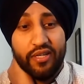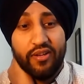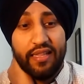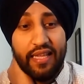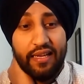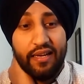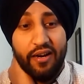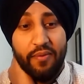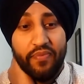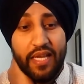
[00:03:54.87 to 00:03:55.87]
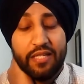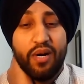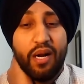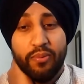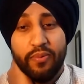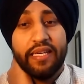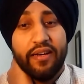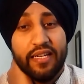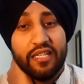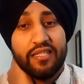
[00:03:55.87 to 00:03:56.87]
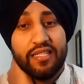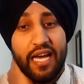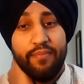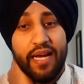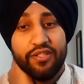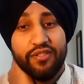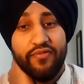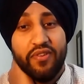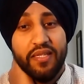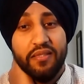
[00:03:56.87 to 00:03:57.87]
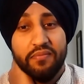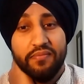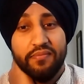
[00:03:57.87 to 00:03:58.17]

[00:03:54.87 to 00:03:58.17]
So I think it's probably good as a side passion for me.